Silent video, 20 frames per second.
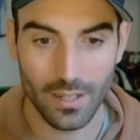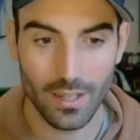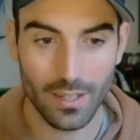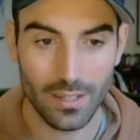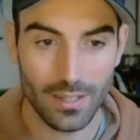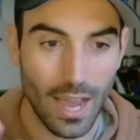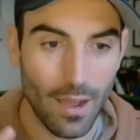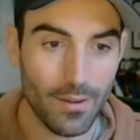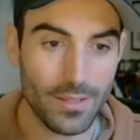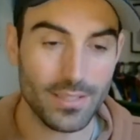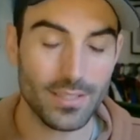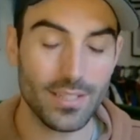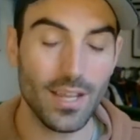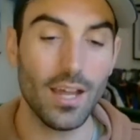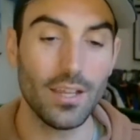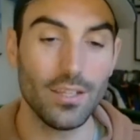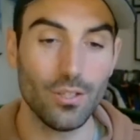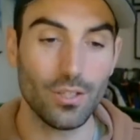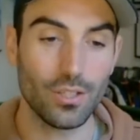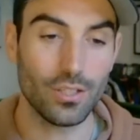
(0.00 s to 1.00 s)
Now it's
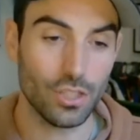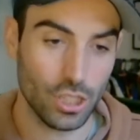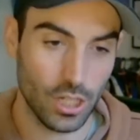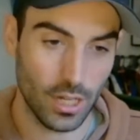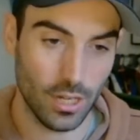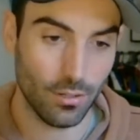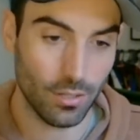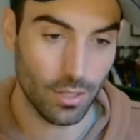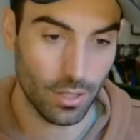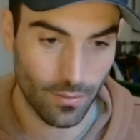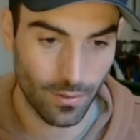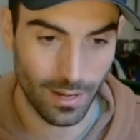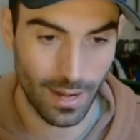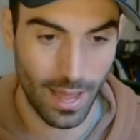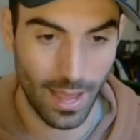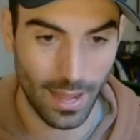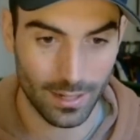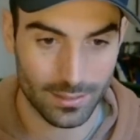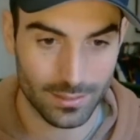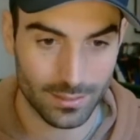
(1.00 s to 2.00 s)
done. You can chill. You can
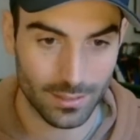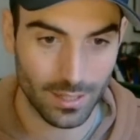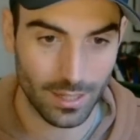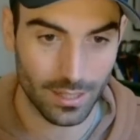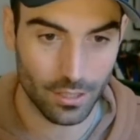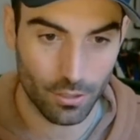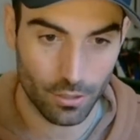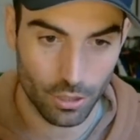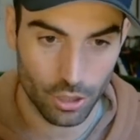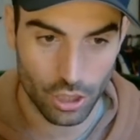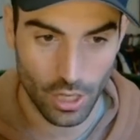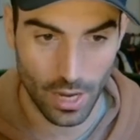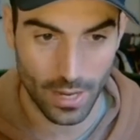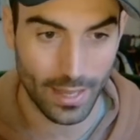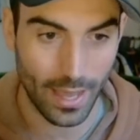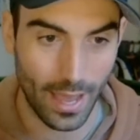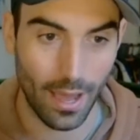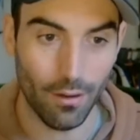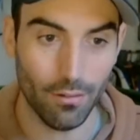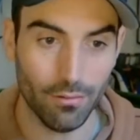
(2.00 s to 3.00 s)
relax, and you can
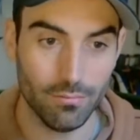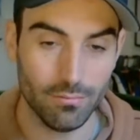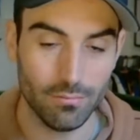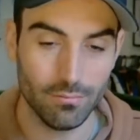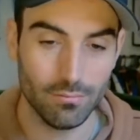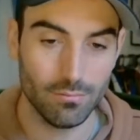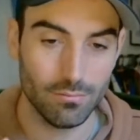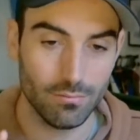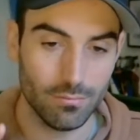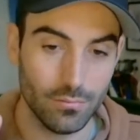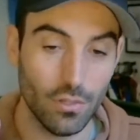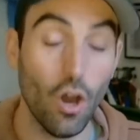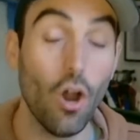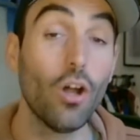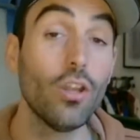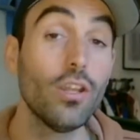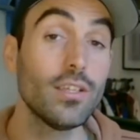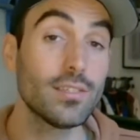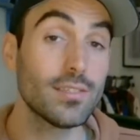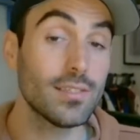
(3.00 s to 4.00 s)
check out.
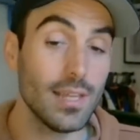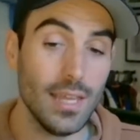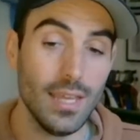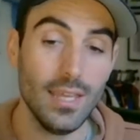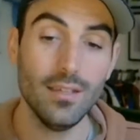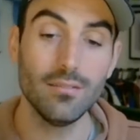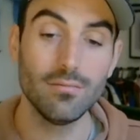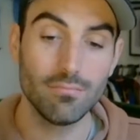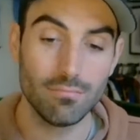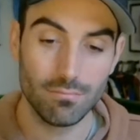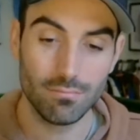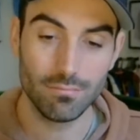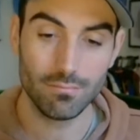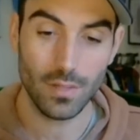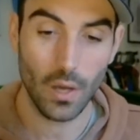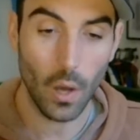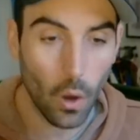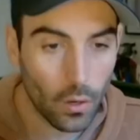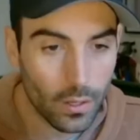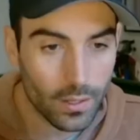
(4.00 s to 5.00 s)
Honestly,
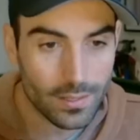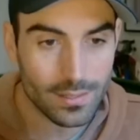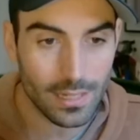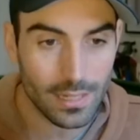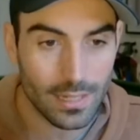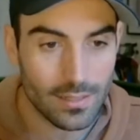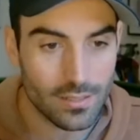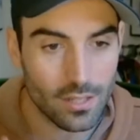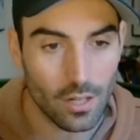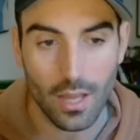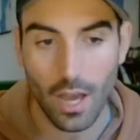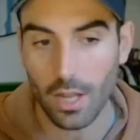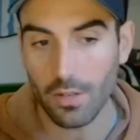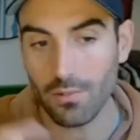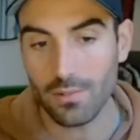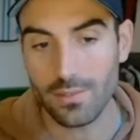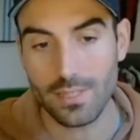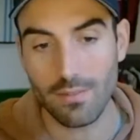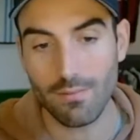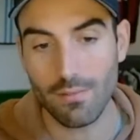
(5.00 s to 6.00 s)
there's only
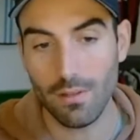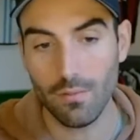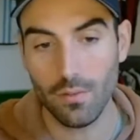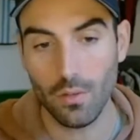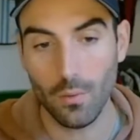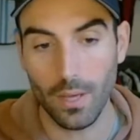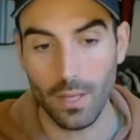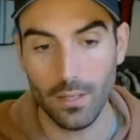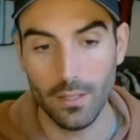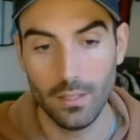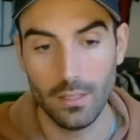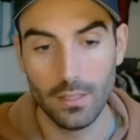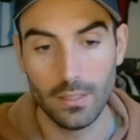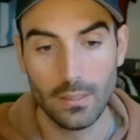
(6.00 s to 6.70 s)
170 of you in.